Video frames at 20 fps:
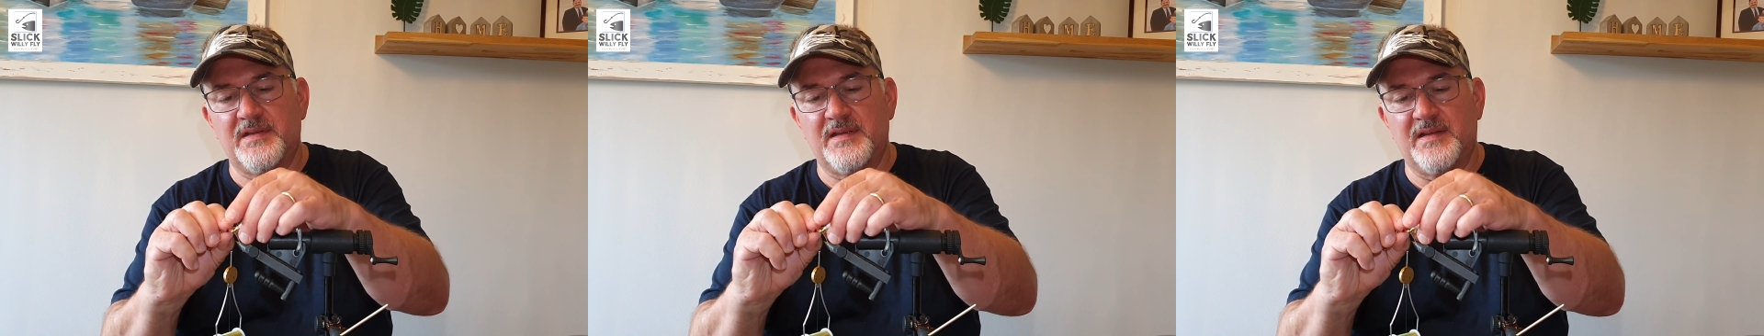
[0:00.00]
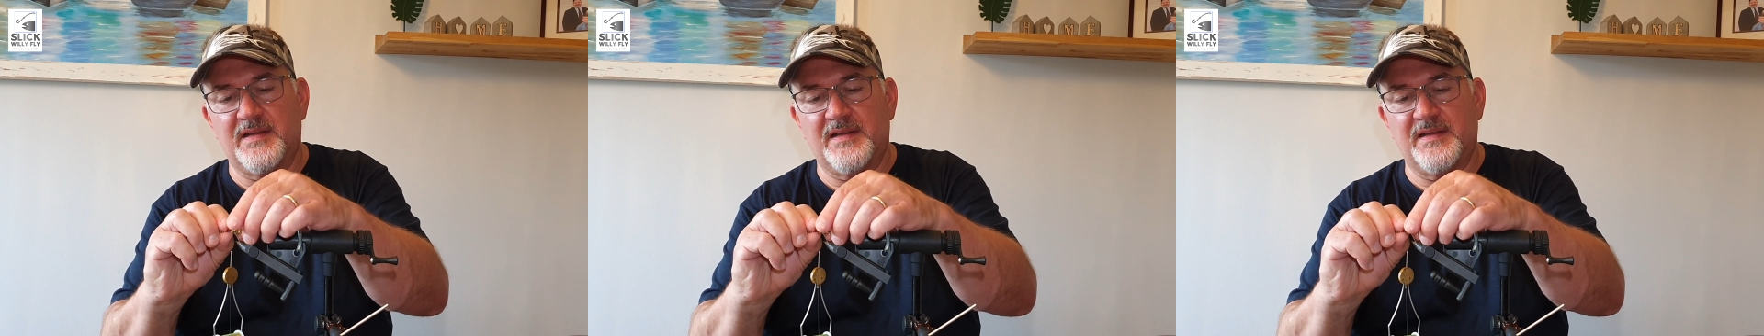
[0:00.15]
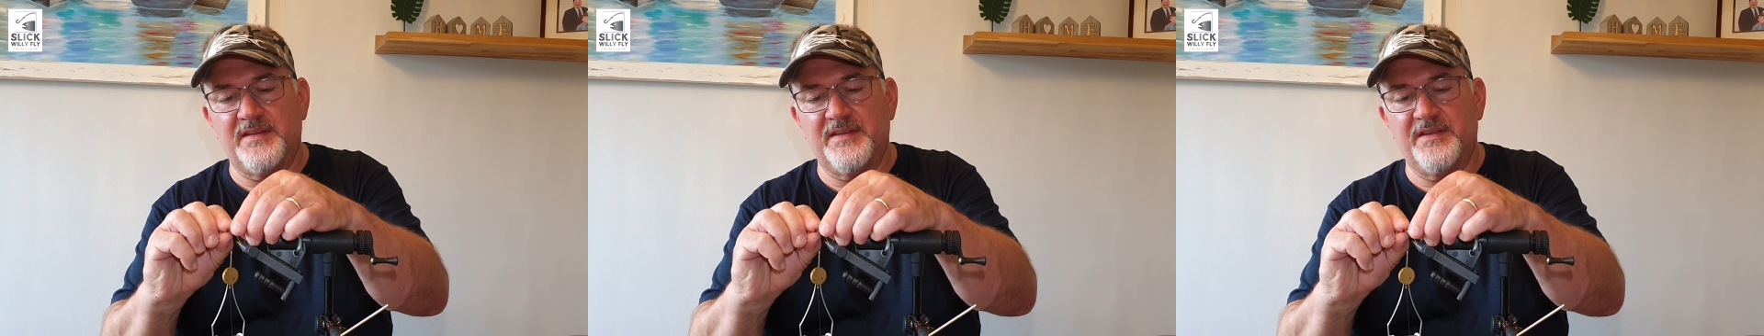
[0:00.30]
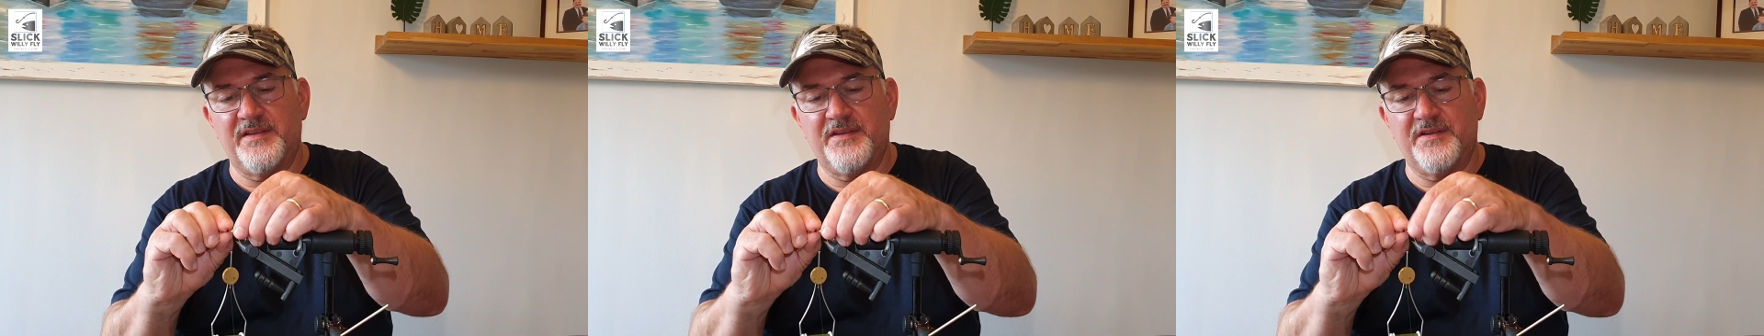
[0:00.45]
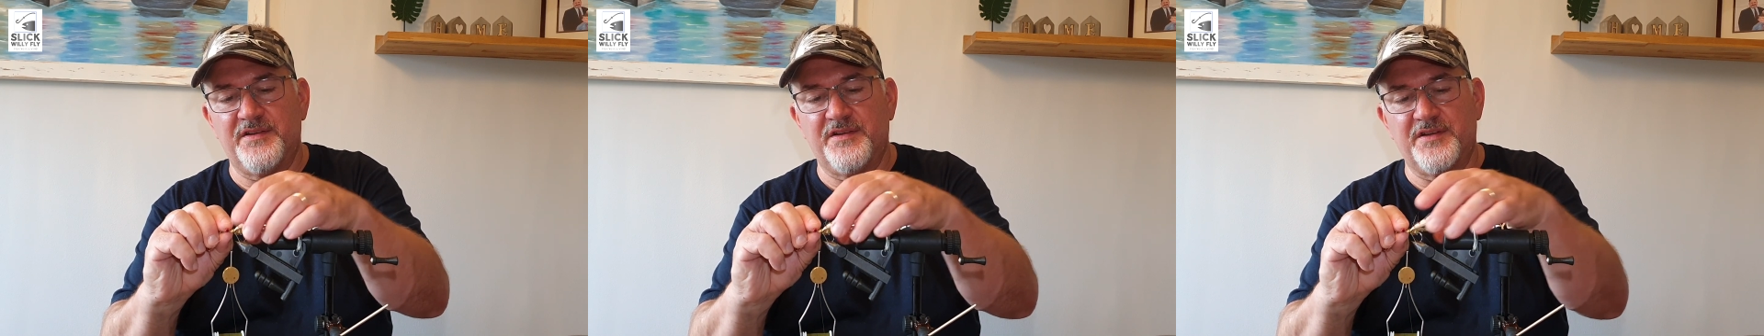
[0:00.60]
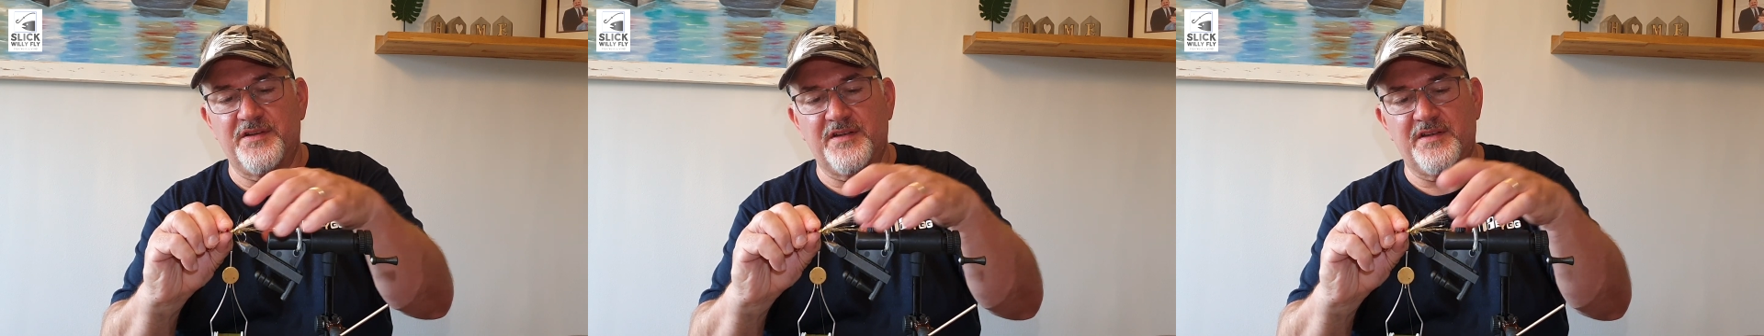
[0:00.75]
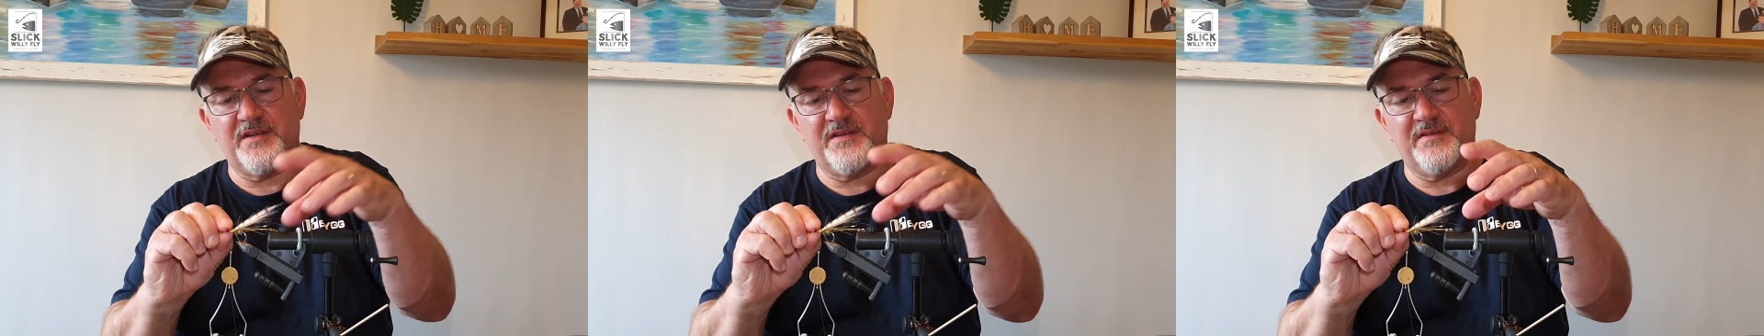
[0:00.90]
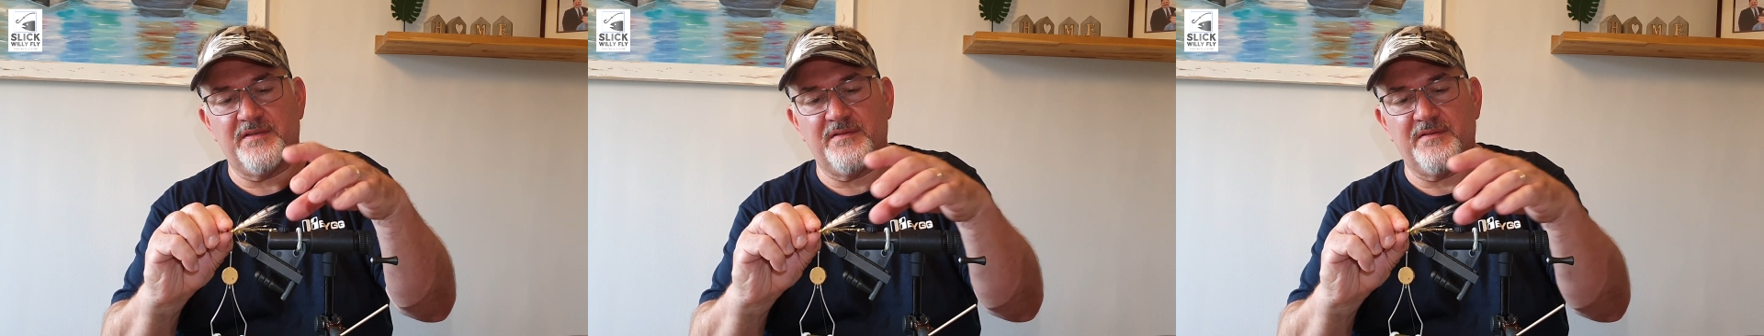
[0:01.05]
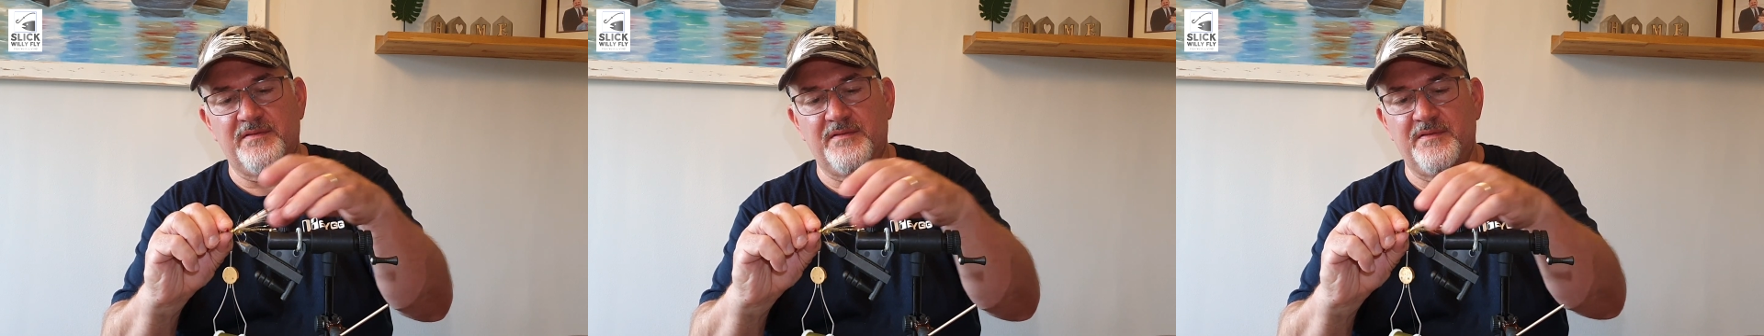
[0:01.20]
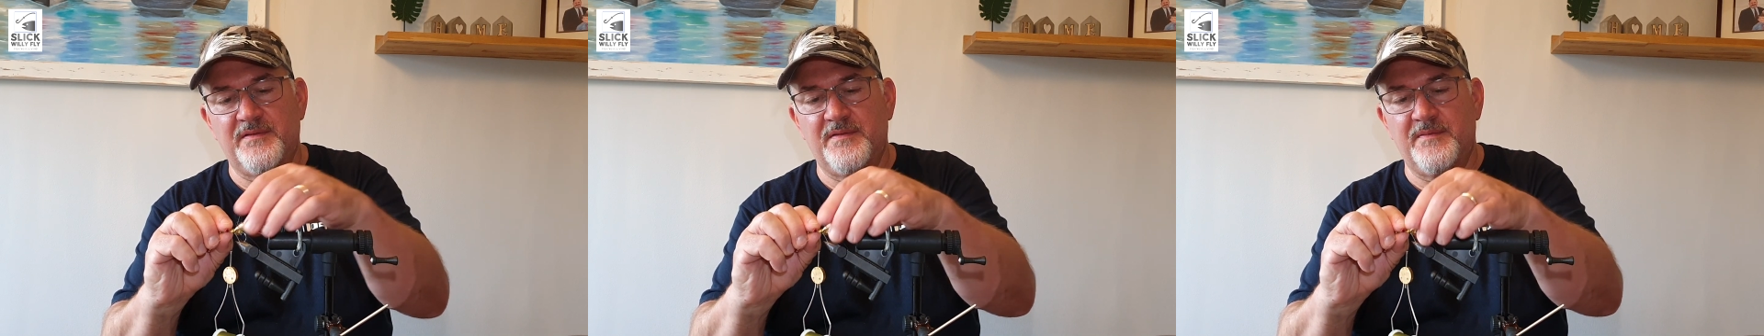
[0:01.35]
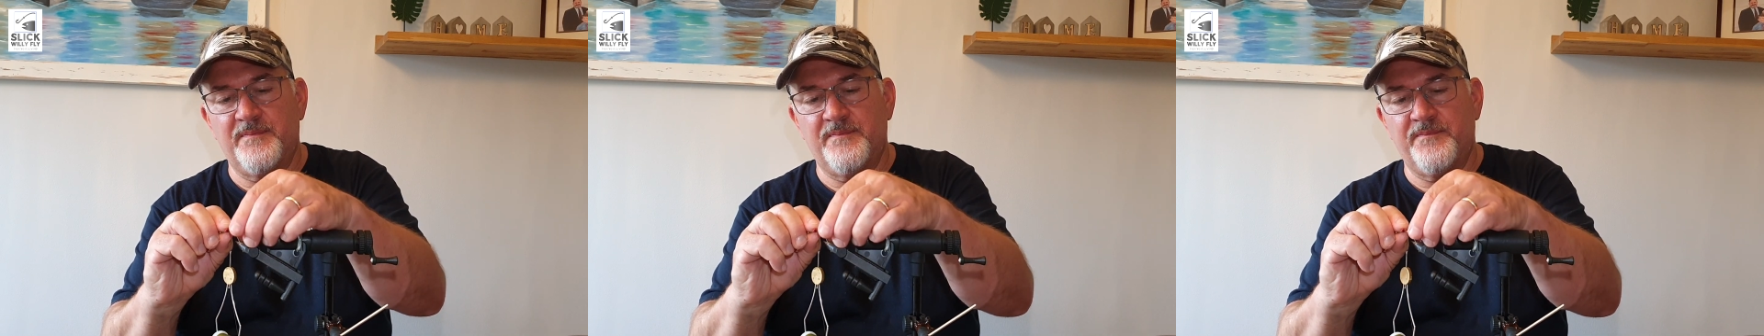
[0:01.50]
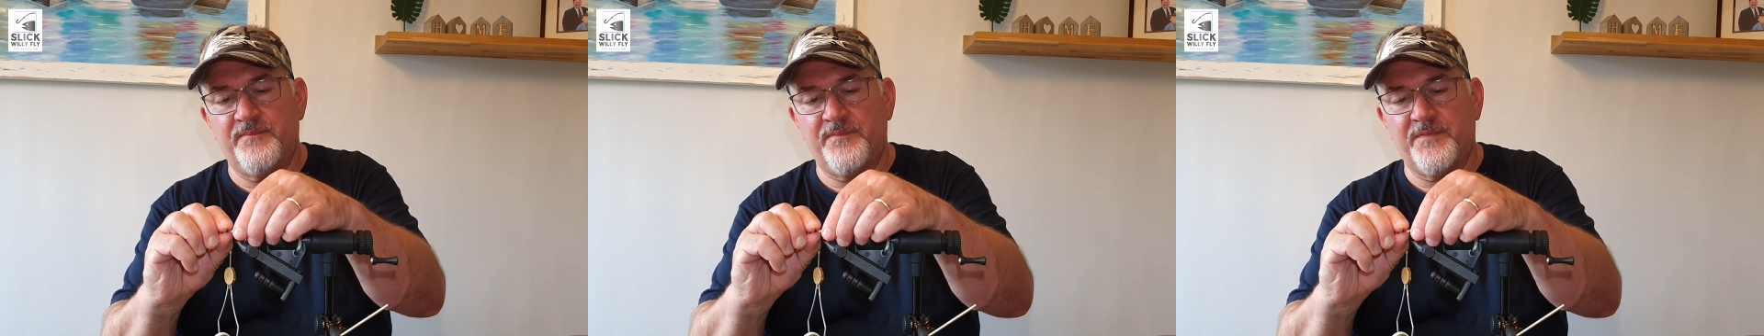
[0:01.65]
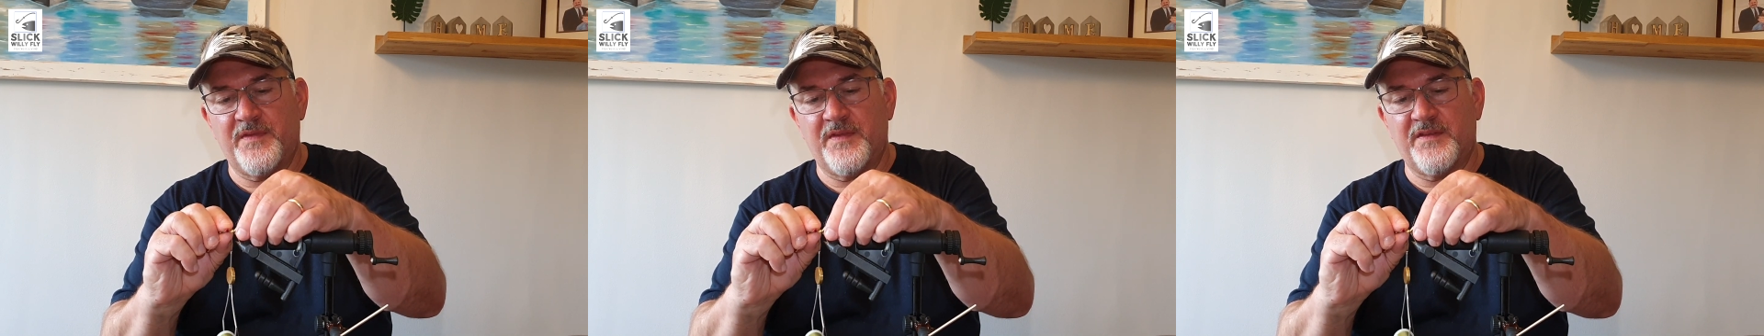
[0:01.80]
on the hook
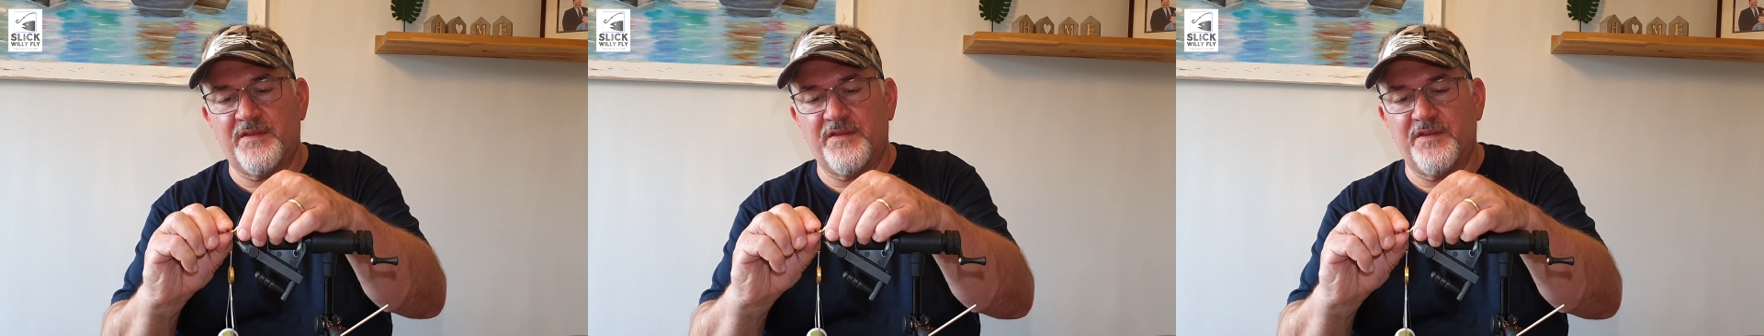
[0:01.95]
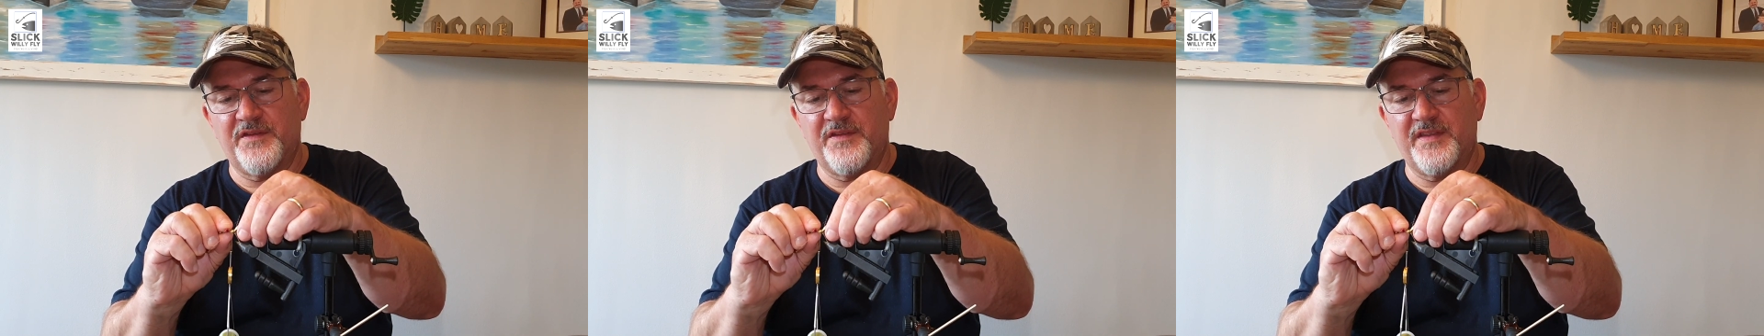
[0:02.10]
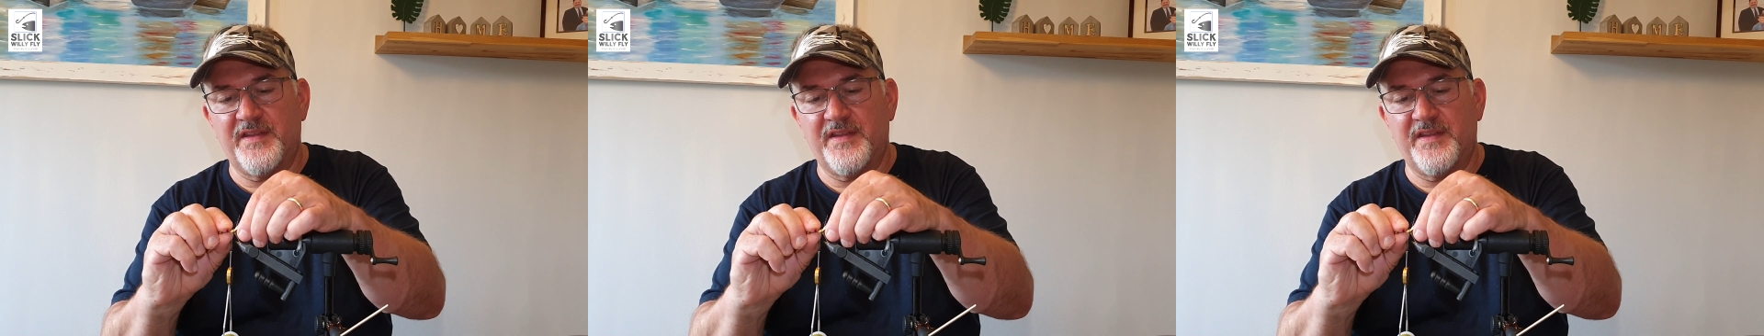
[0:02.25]
so